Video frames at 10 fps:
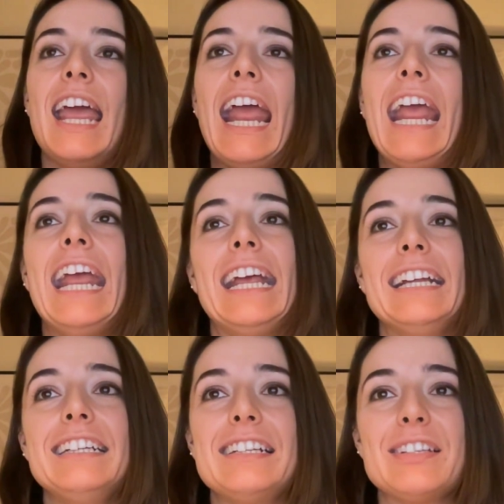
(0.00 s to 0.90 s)

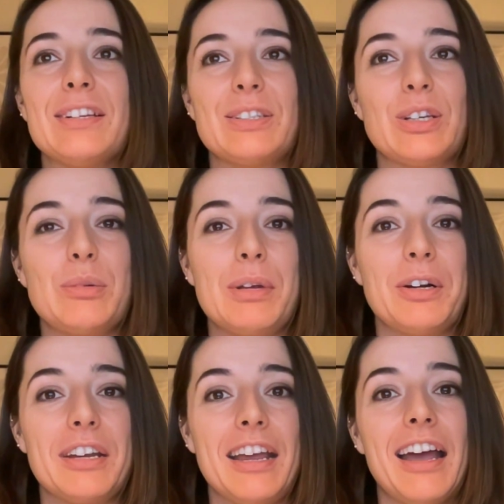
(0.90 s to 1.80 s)
And it's also going to be
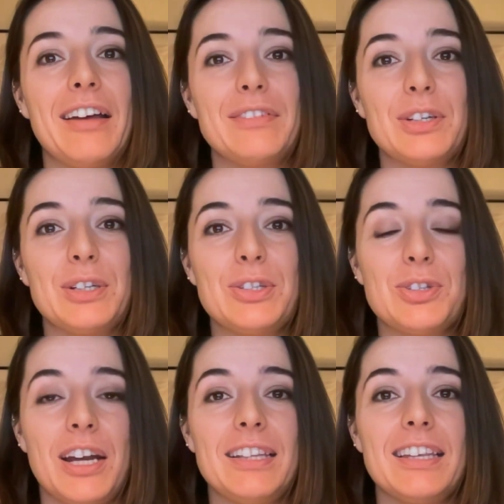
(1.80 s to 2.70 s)
hard to have good
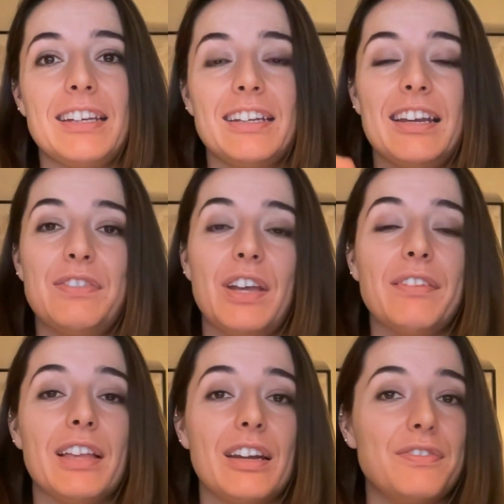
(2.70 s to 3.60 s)
strength. And if you have
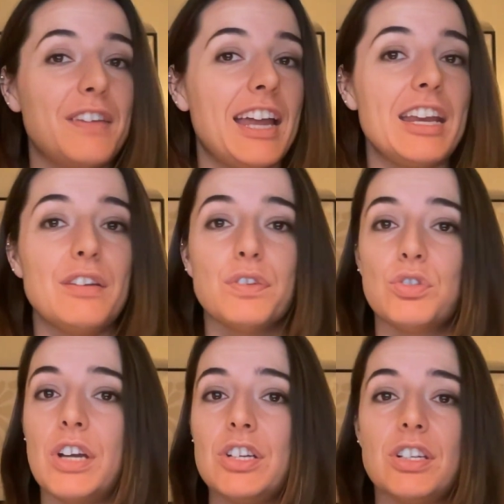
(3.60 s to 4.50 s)
a lot of fatty
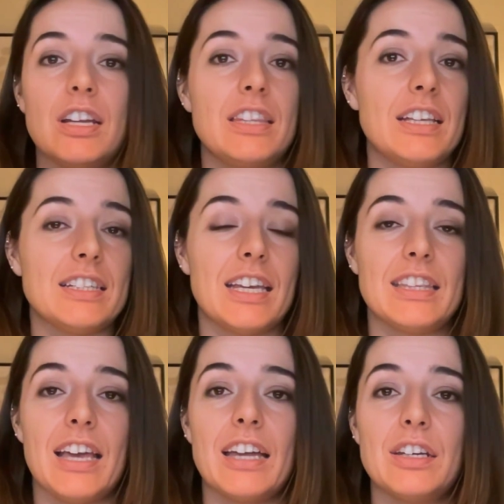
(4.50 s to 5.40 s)
infiltration and things like
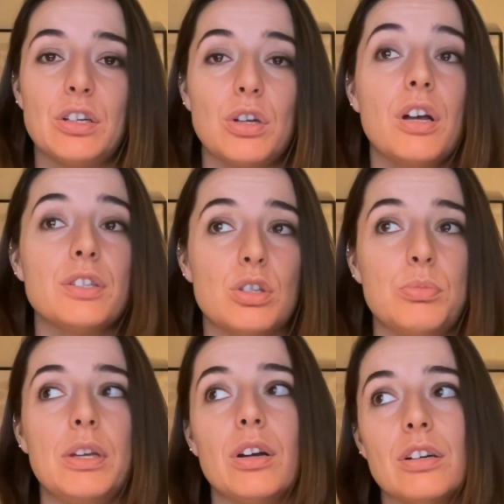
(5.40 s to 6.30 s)
that, it'll also
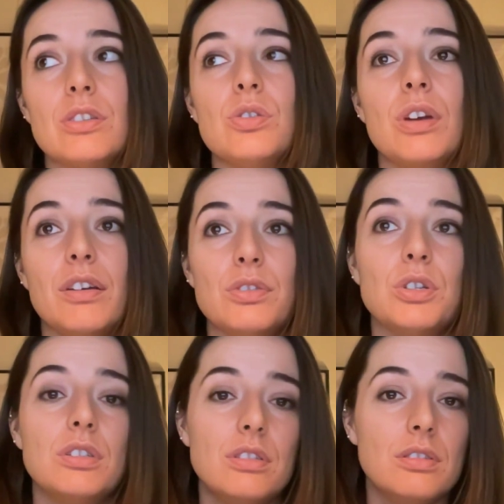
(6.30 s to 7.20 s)
be hard to have
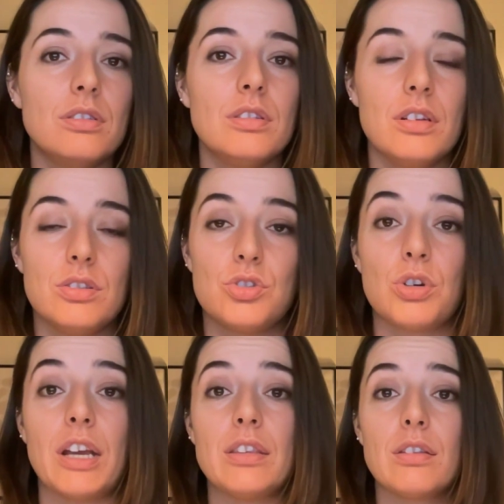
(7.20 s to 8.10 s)
good
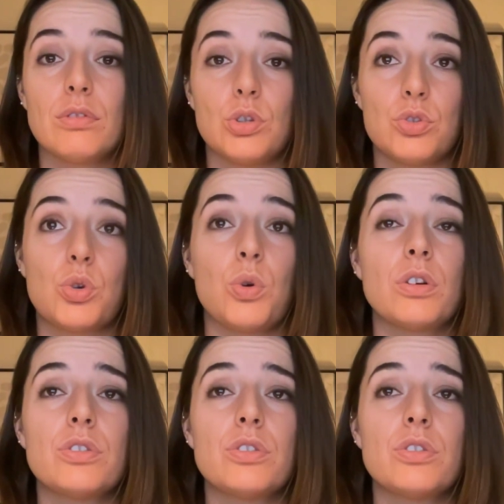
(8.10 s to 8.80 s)
strength scores.